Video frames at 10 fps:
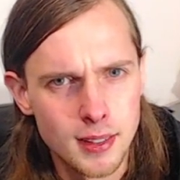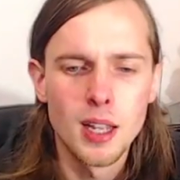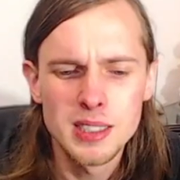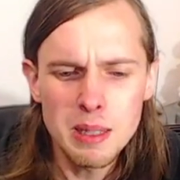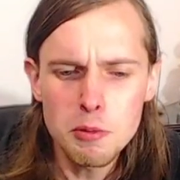
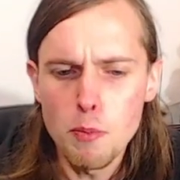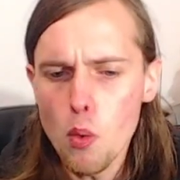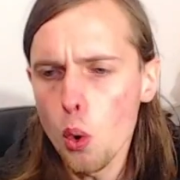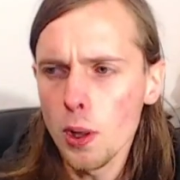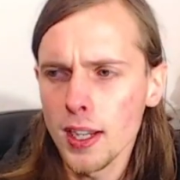It seemed
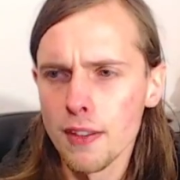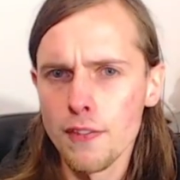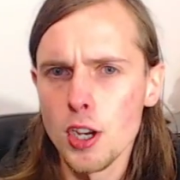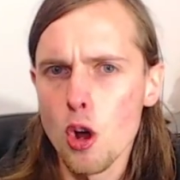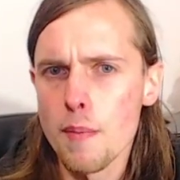more like a
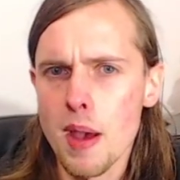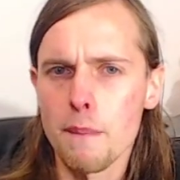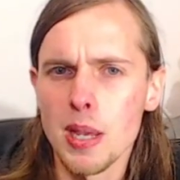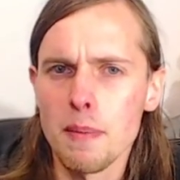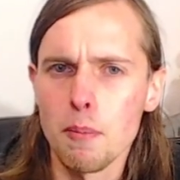video
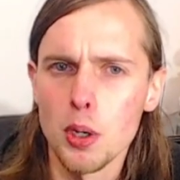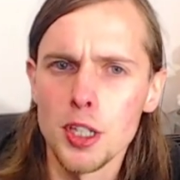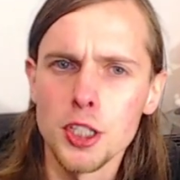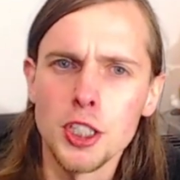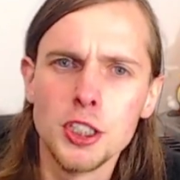about Pete
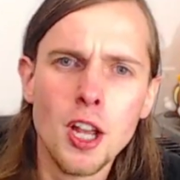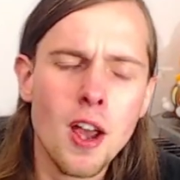Buttigieg.